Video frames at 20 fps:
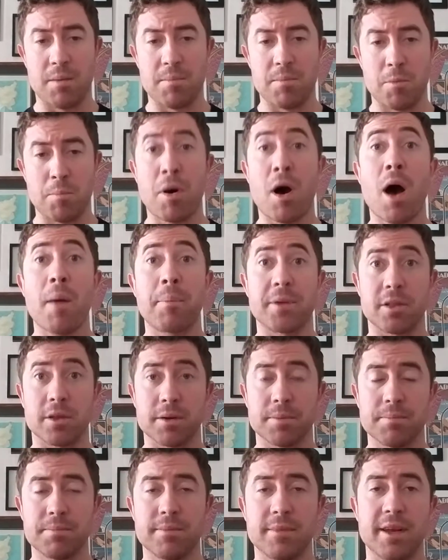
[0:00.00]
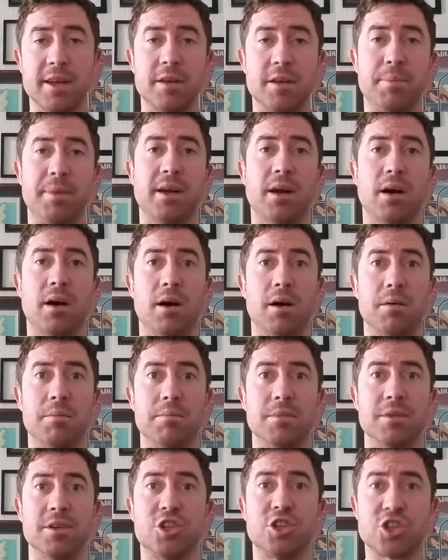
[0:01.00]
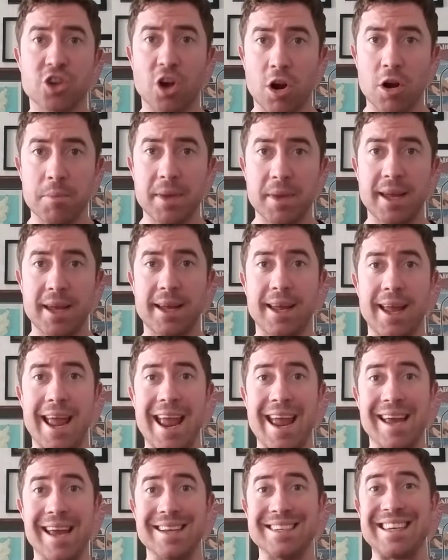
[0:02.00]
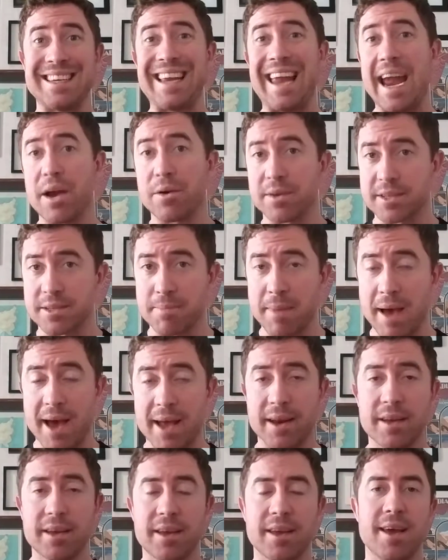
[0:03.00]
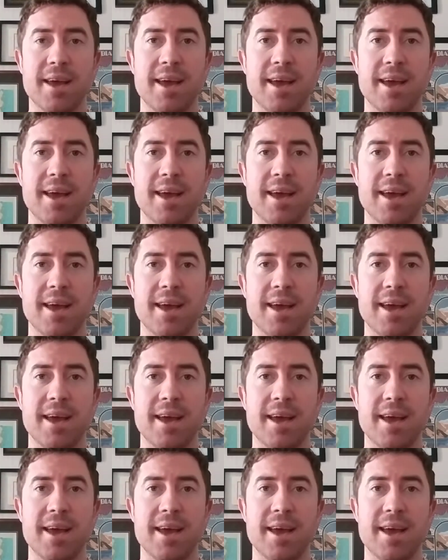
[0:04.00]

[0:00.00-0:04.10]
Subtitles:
popular and to become charming and charismatic